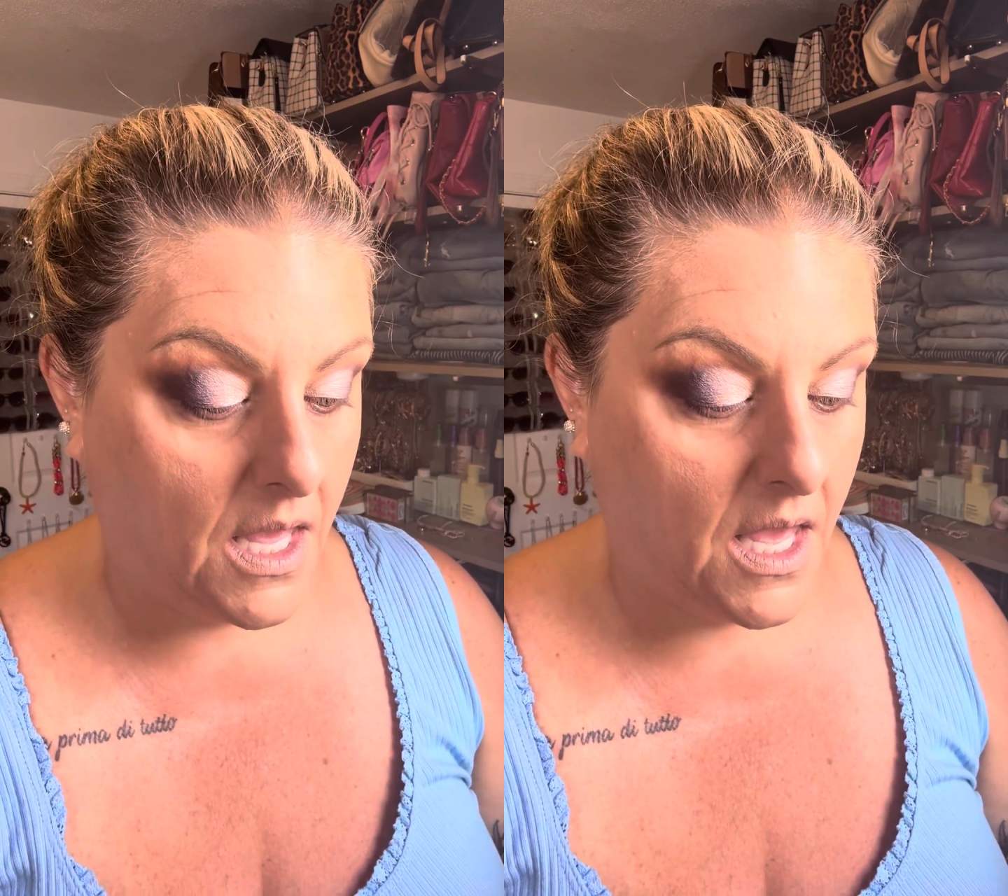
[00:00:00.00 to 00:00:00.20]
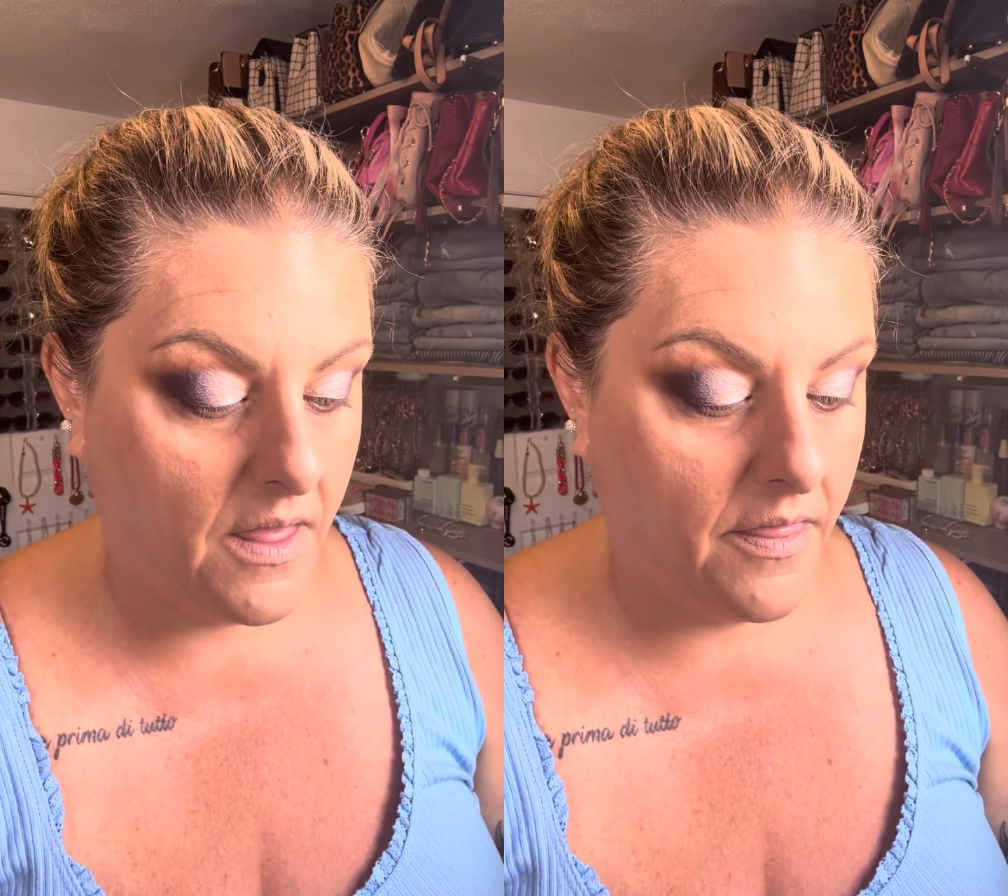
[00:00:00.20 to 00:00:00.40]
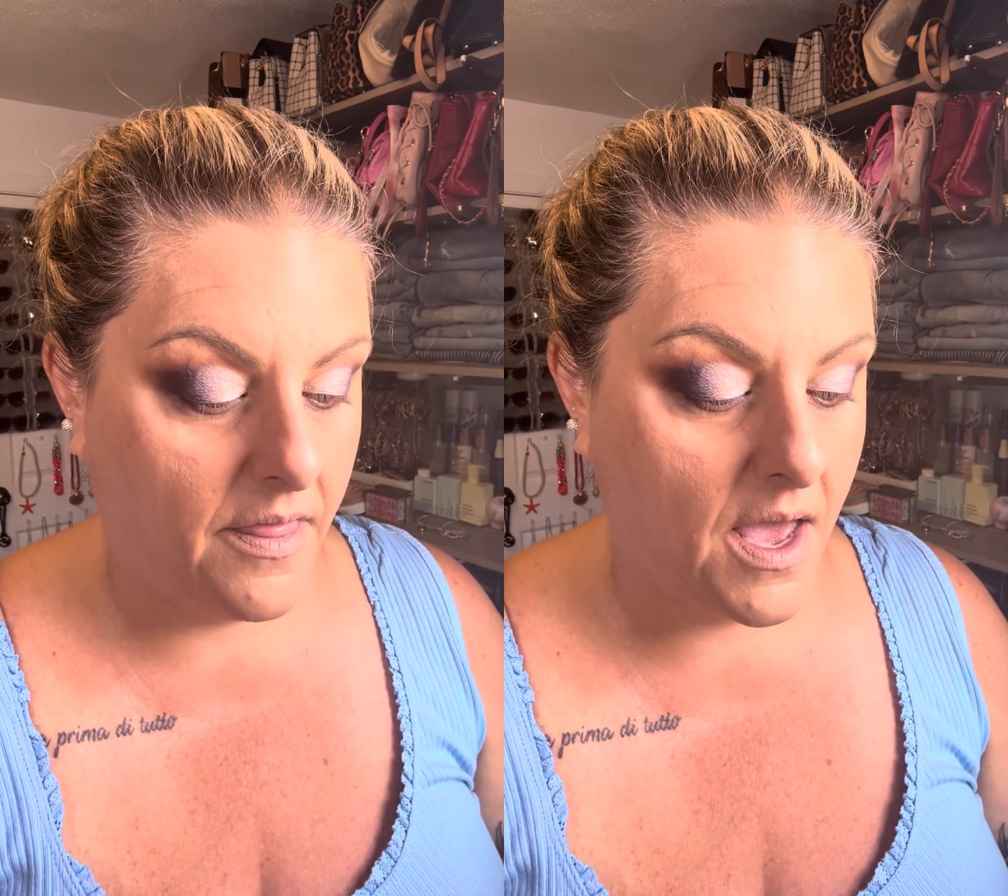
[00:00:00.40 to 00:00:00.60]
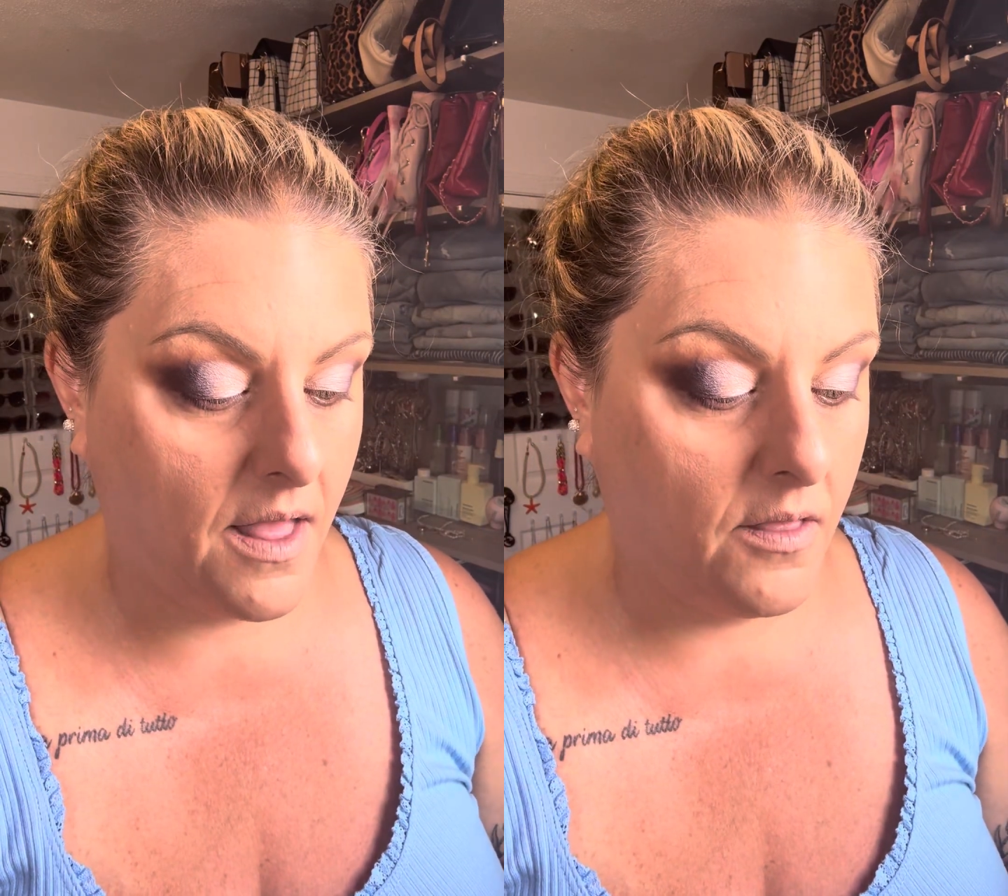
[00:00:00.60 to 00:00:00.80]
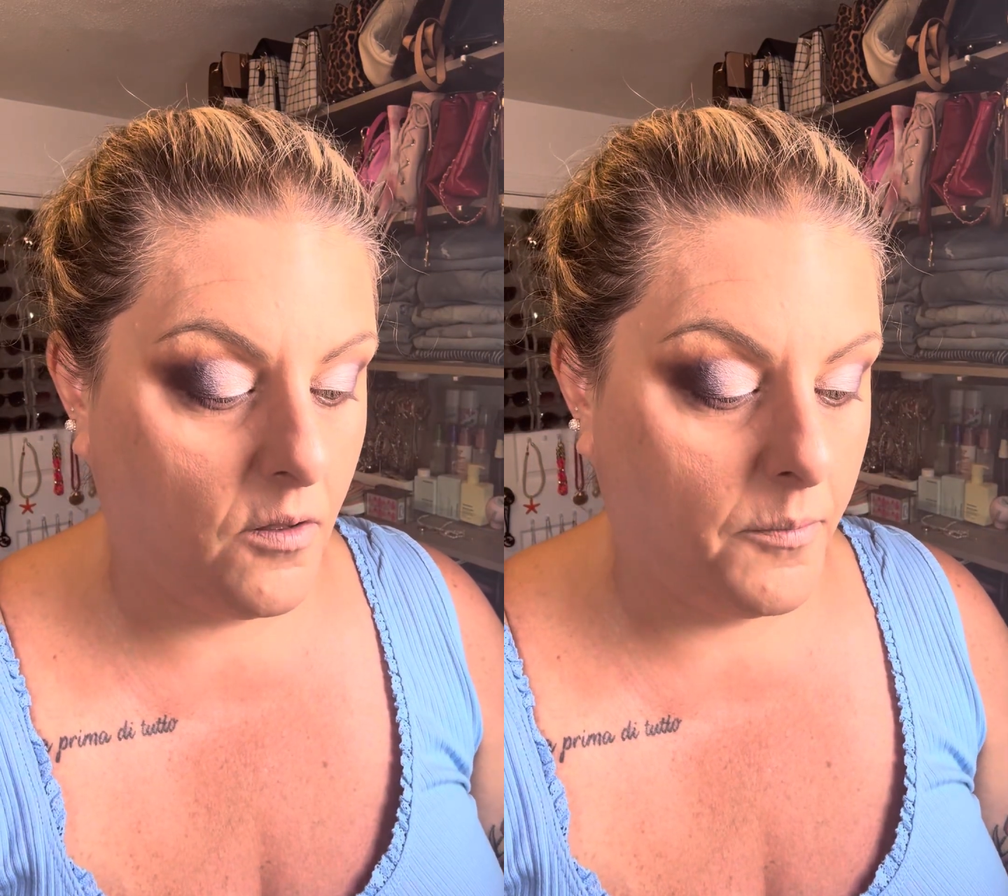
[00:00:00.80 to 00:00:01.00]
and
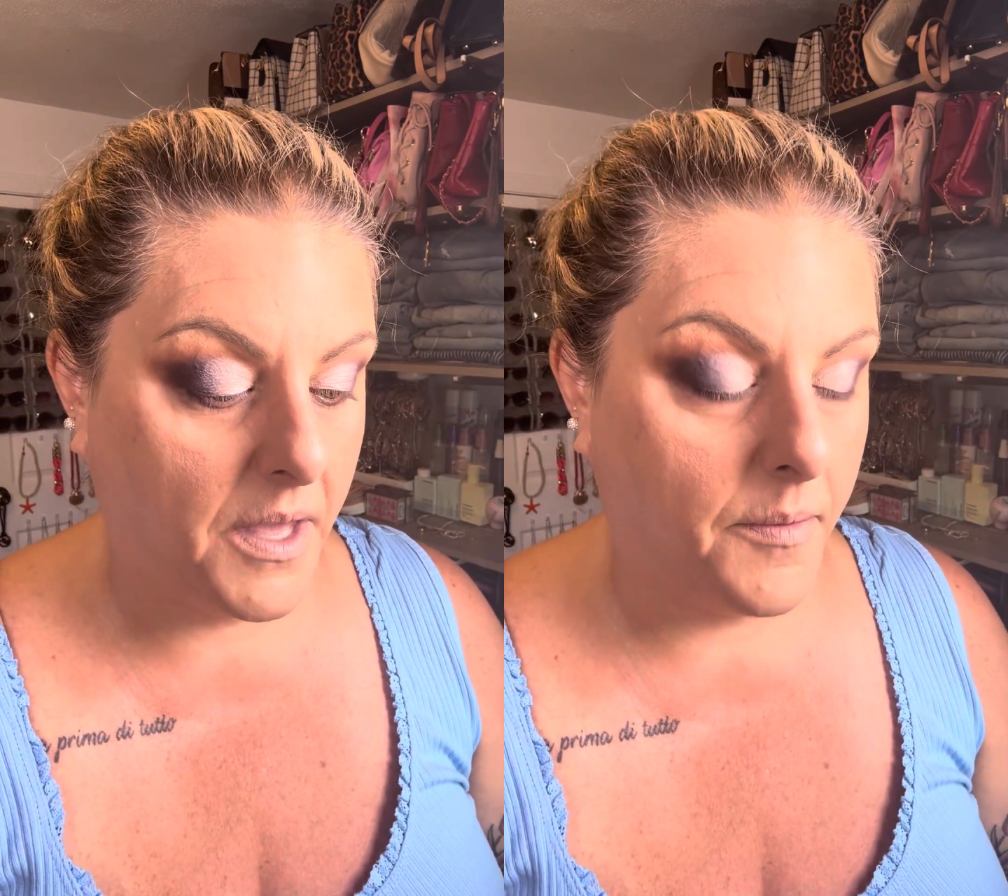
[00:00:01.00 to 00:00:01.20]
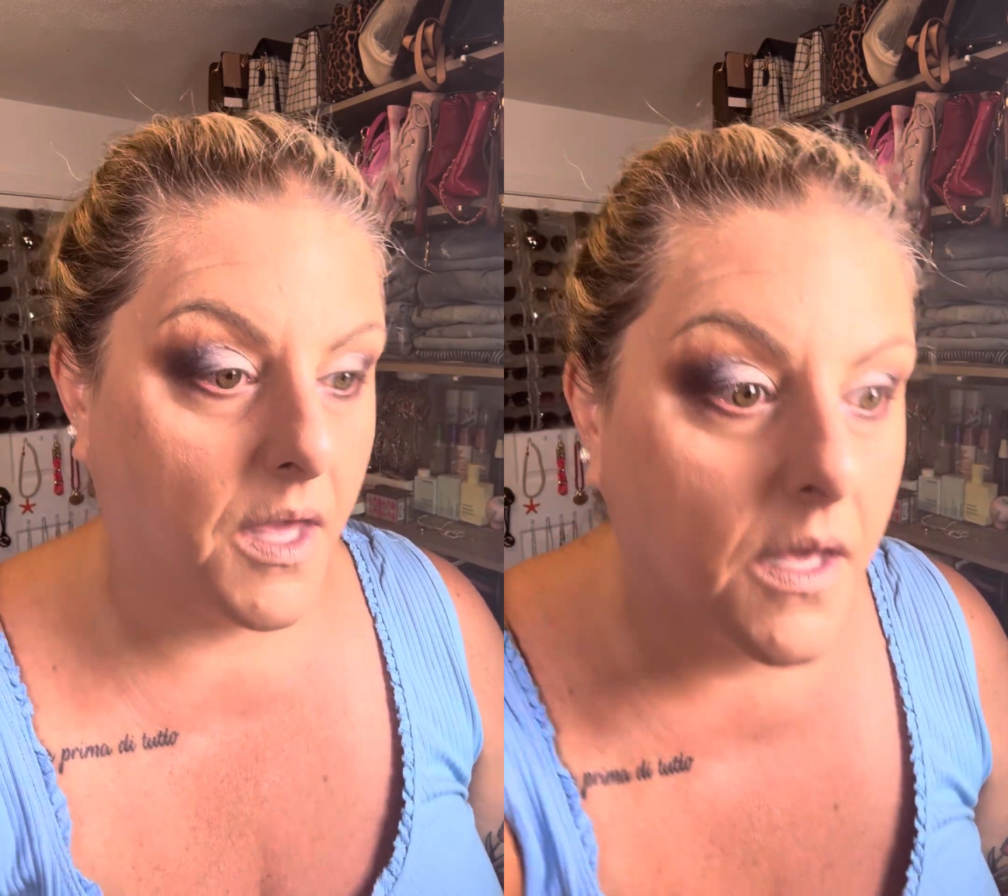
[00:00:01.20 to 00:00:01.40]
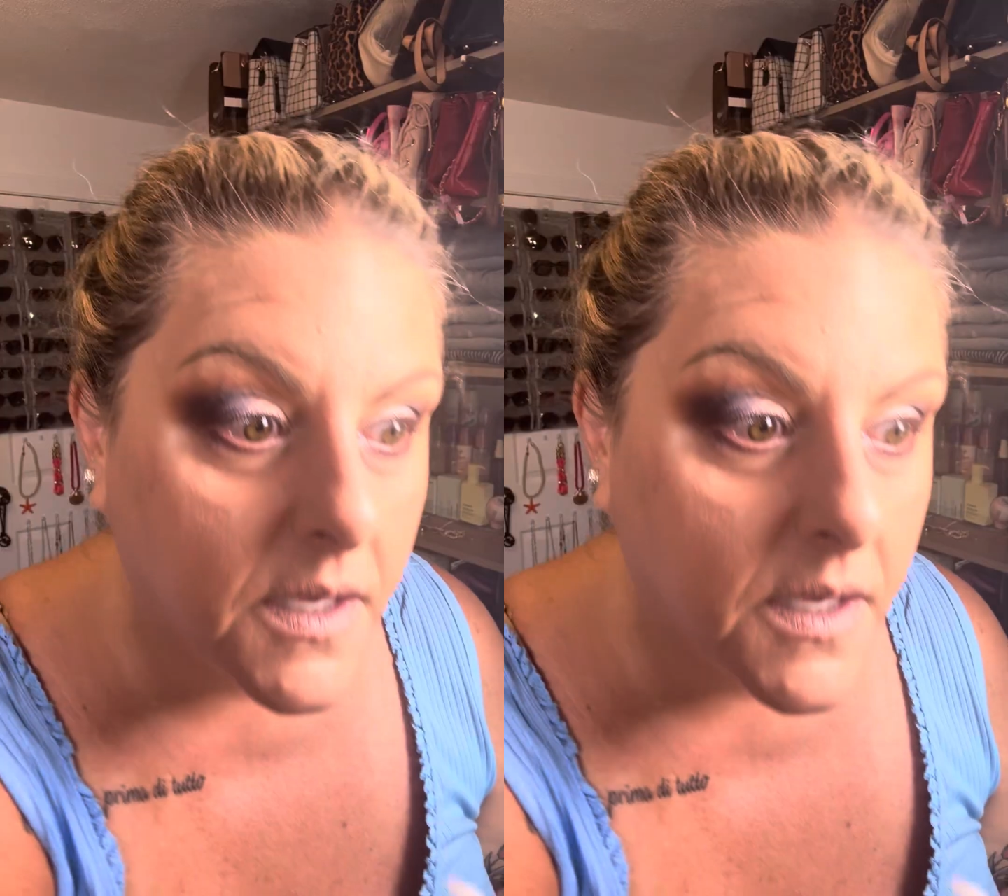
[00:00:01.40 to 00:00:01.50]
that little baby